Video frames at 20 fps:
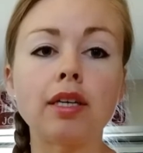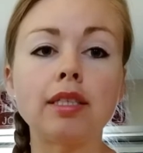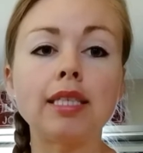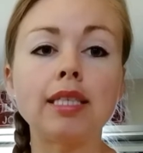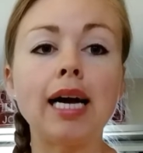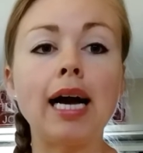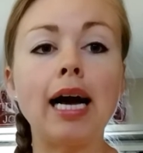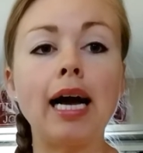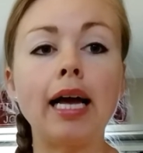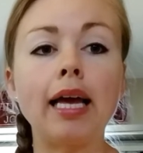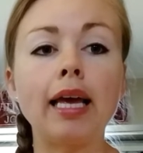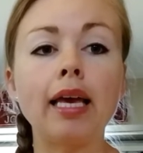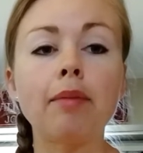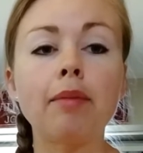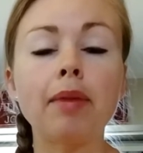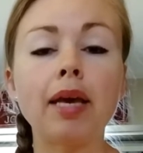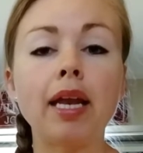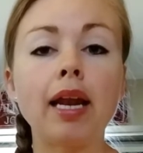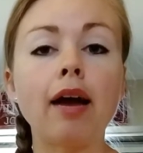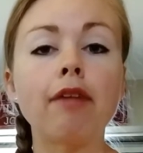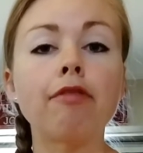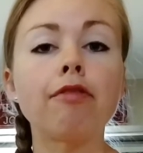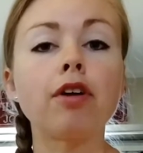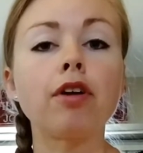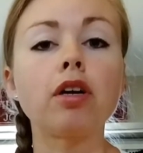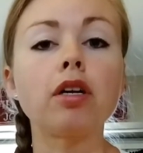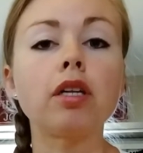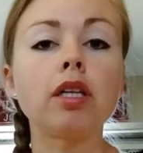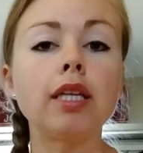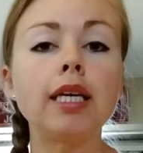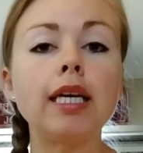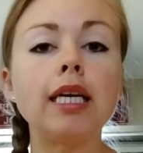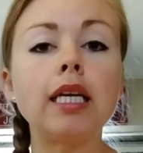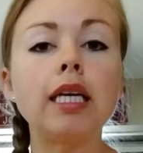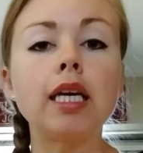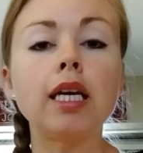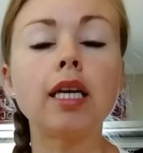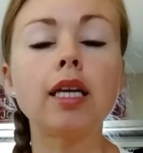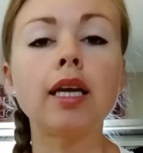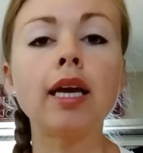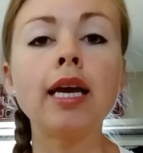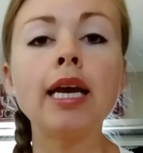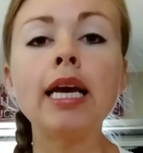time and effort cleaning